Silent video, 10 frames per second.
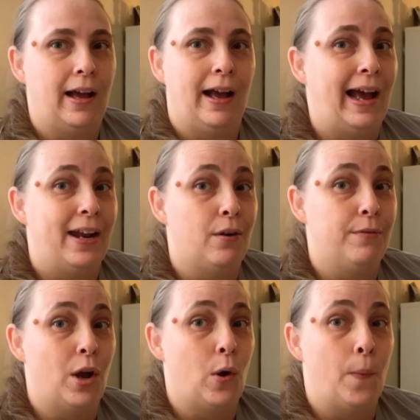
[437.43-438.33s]
I don't
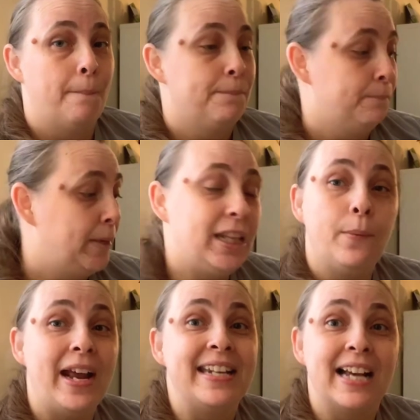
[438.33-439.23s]
know. But either
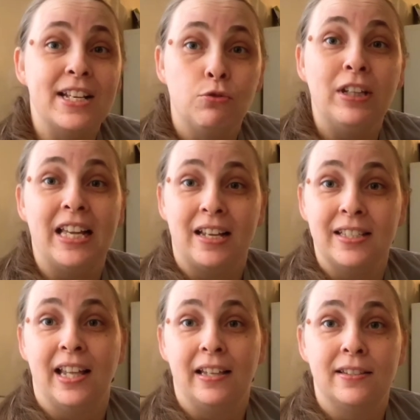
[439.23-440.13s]
way, it does really
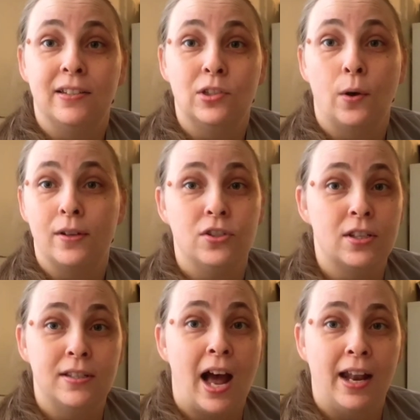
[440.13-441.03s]
exist. So it's
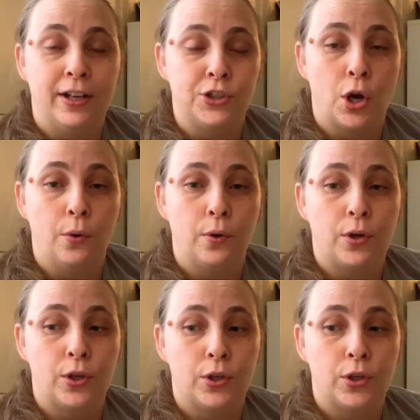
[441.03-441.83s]
just not a joke.